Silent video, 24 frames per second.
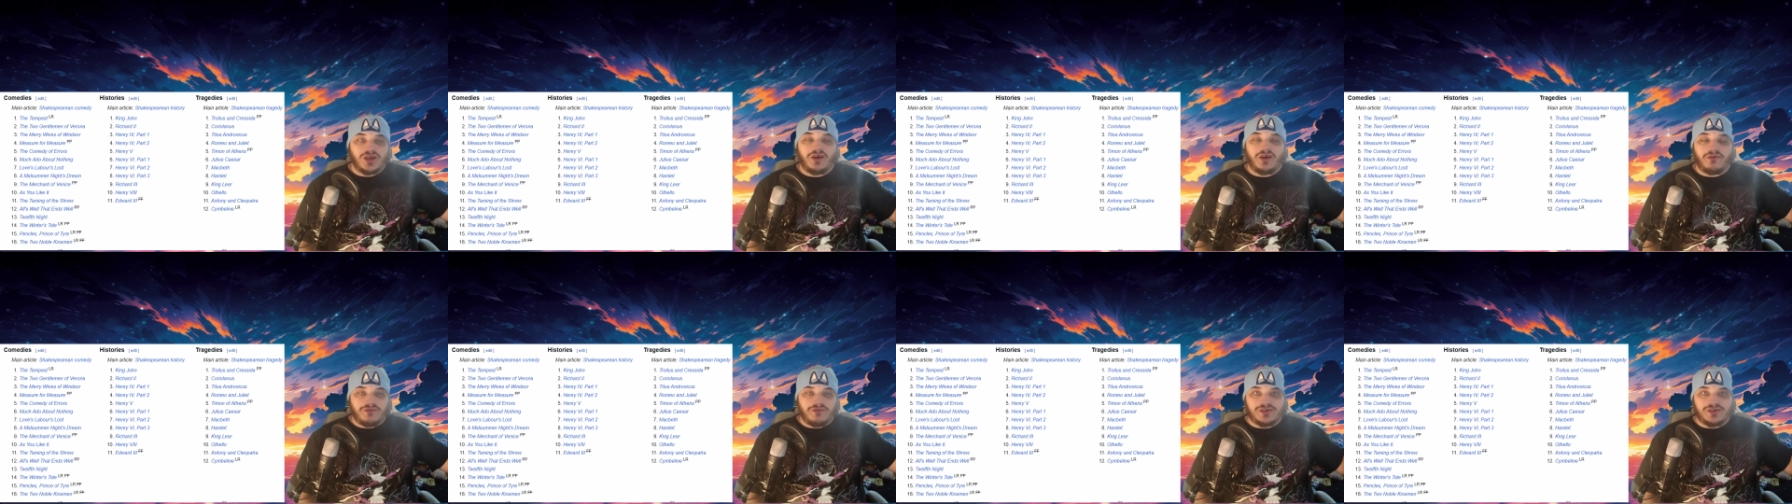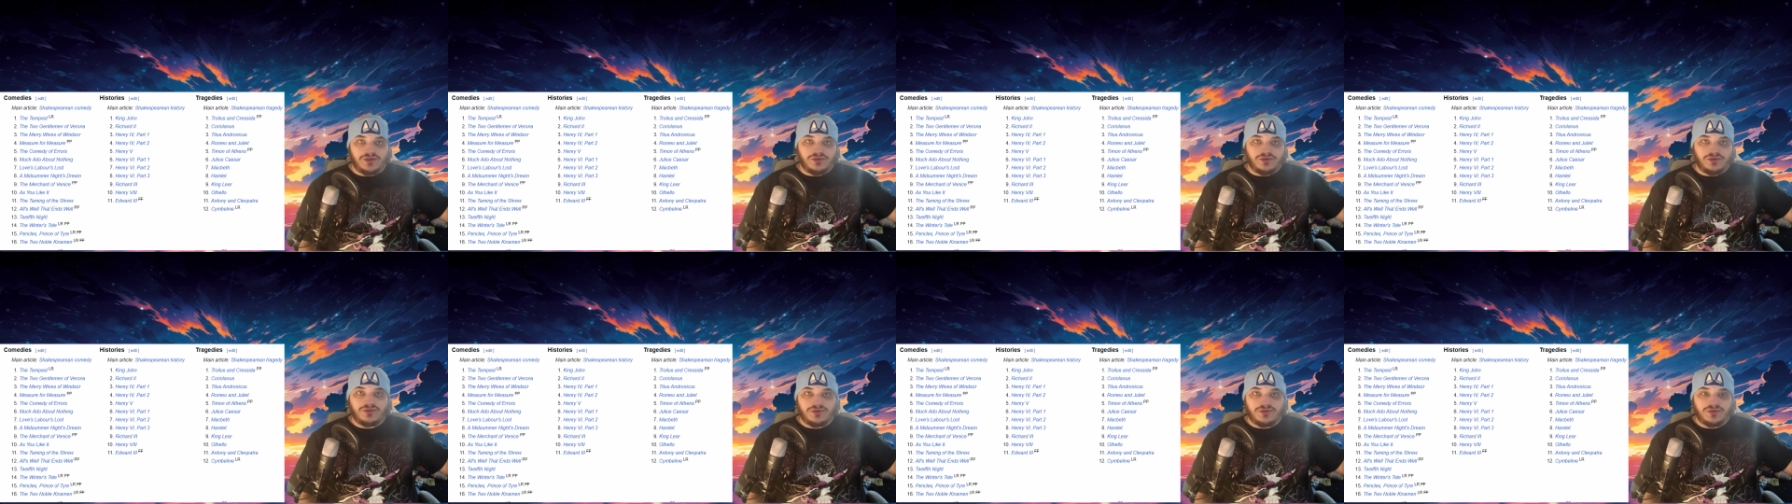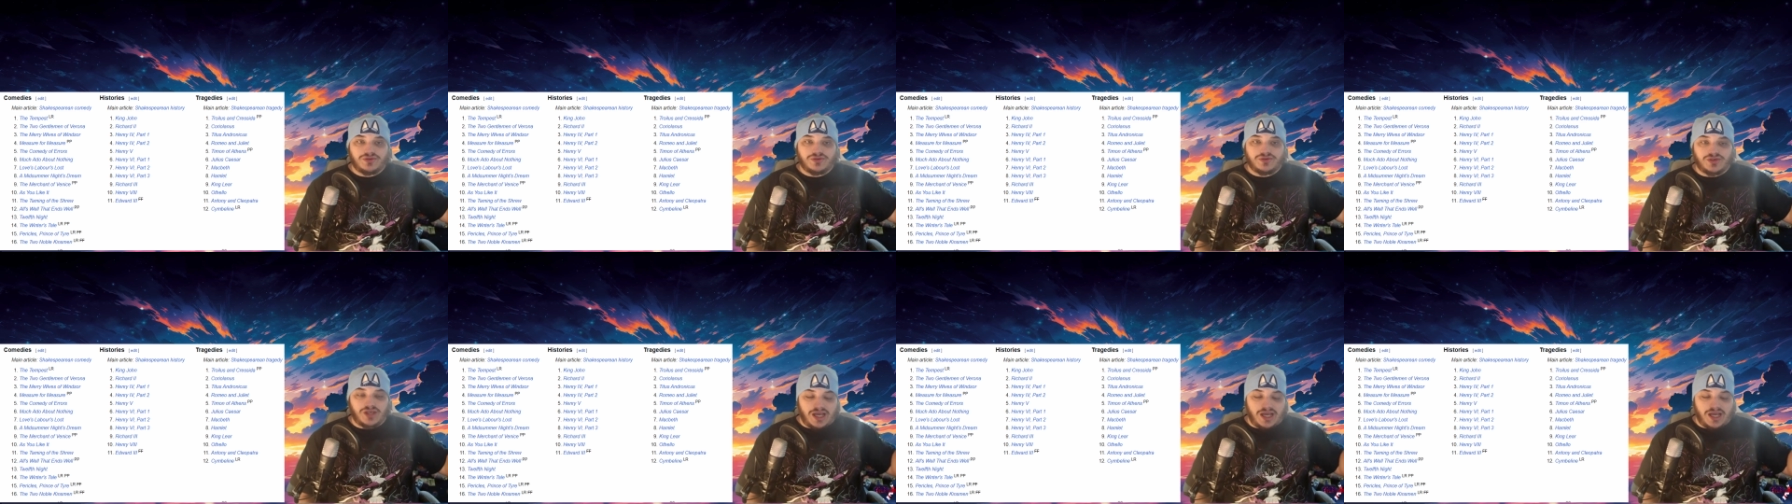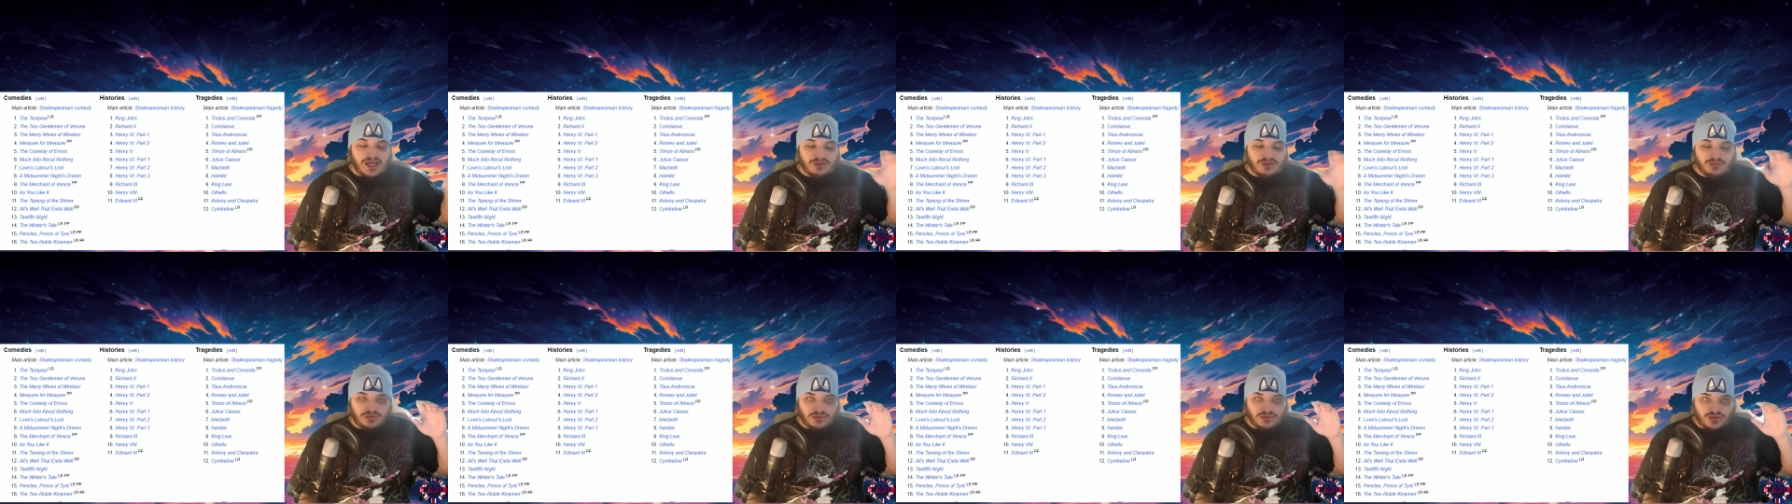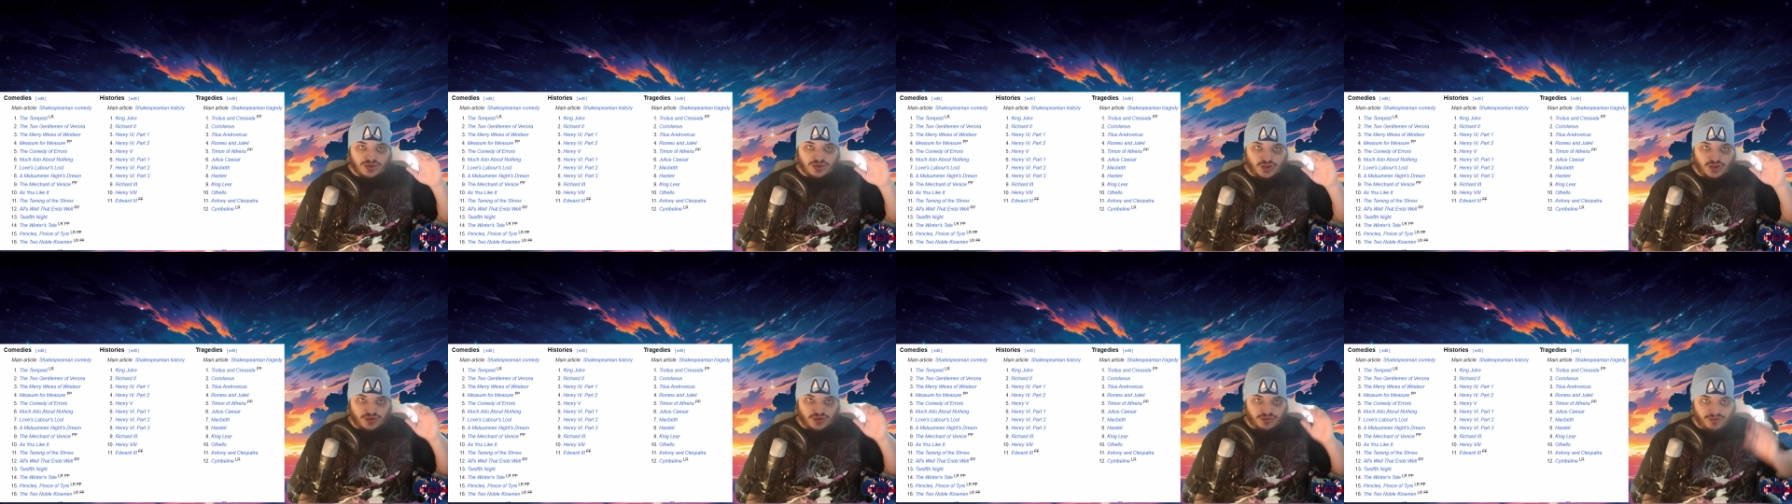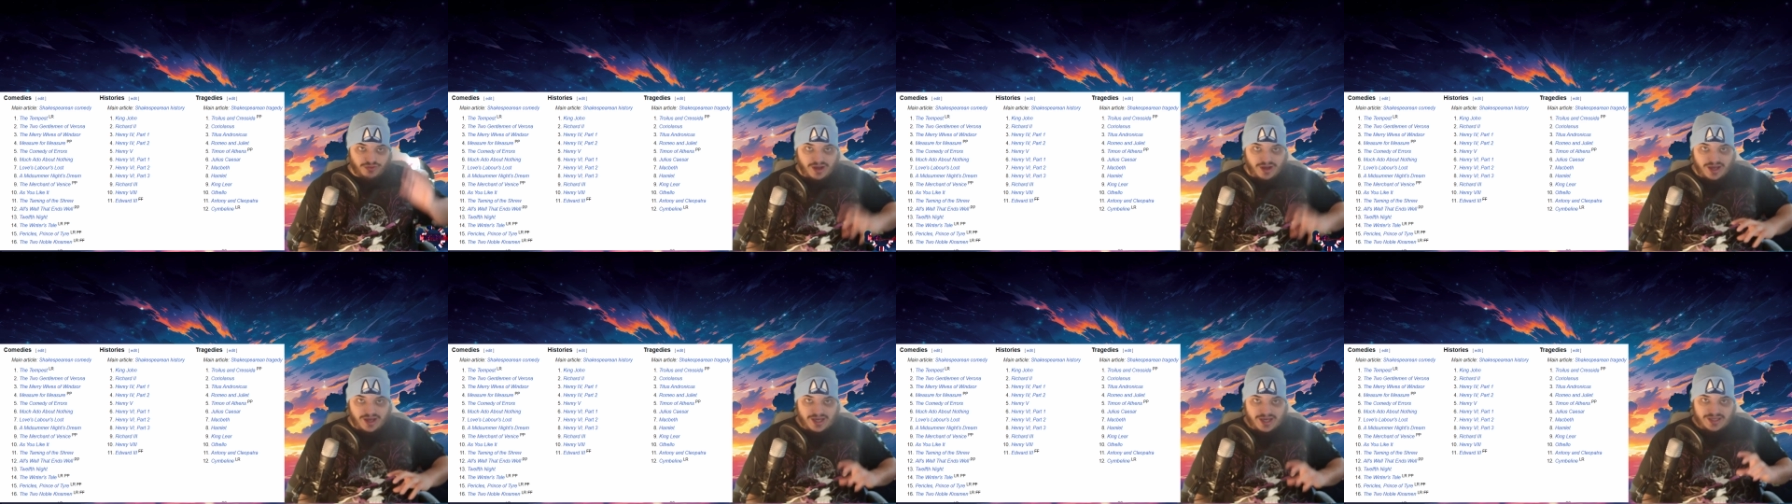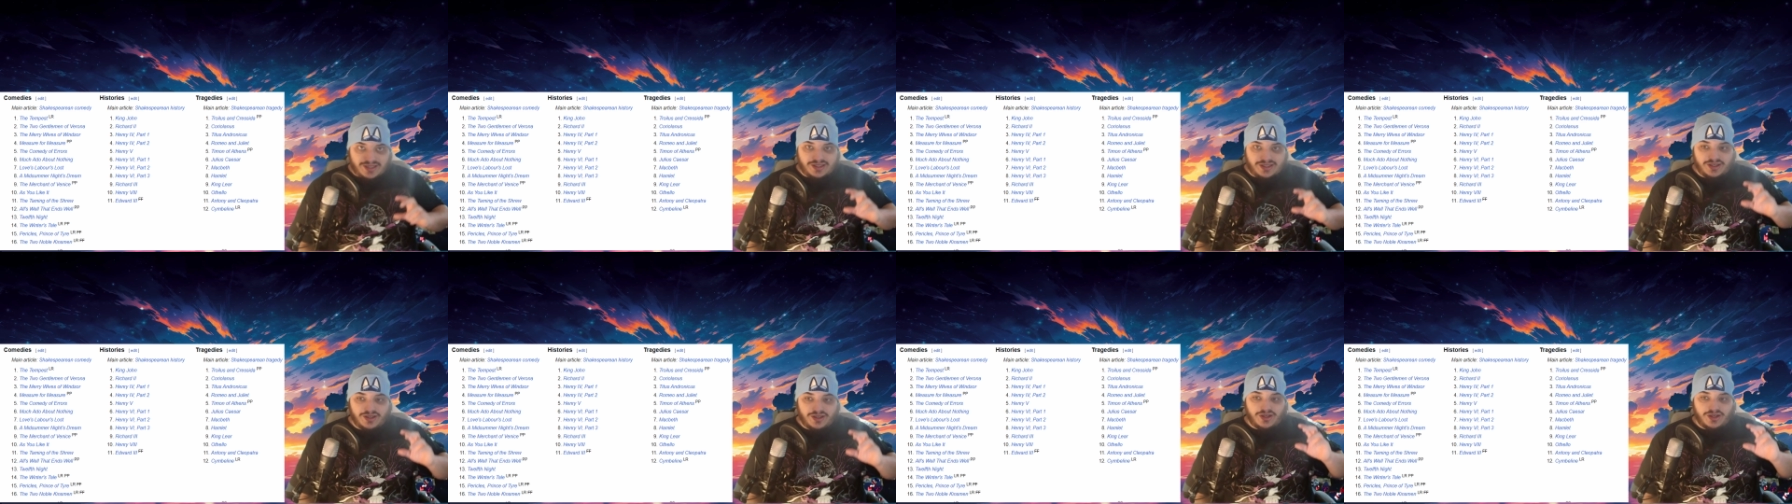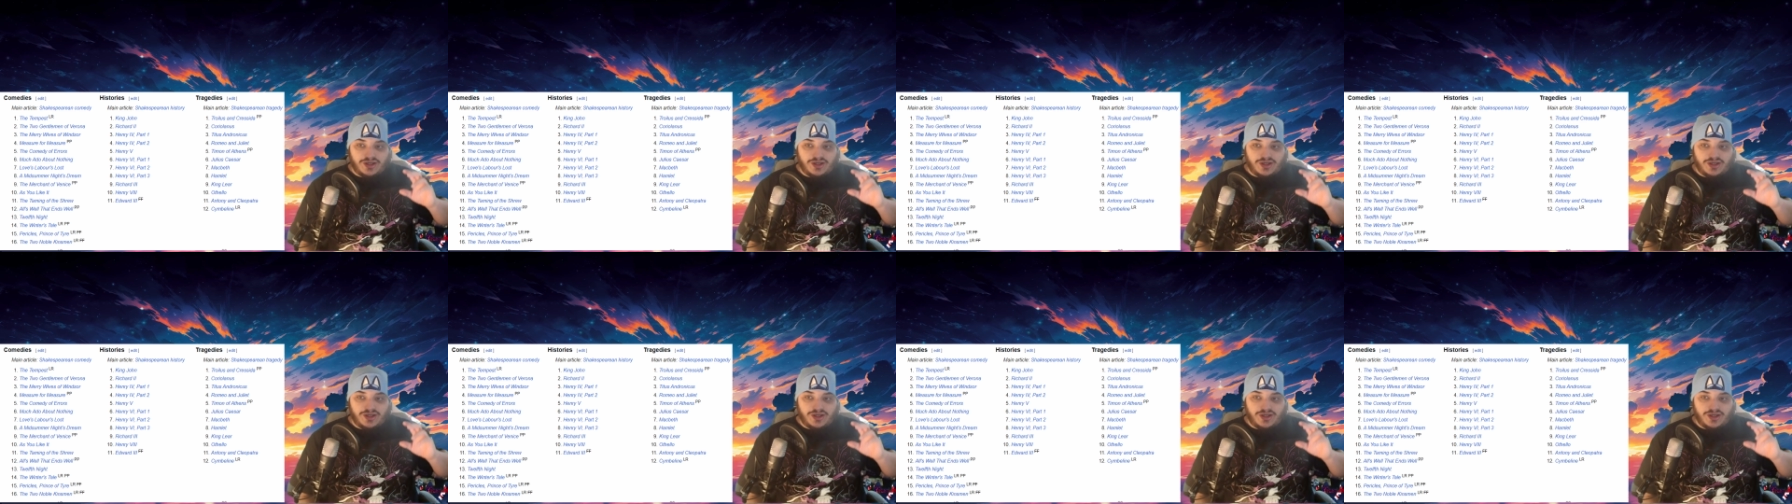result, so I will try